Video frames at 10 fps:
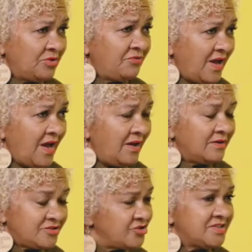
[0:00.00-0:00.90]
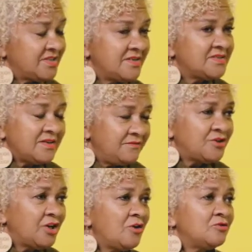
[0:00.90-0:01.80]
fly her. She says, if
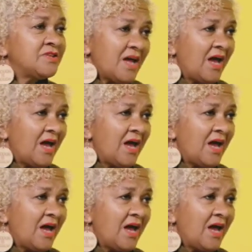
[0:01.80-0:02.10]
she goes, I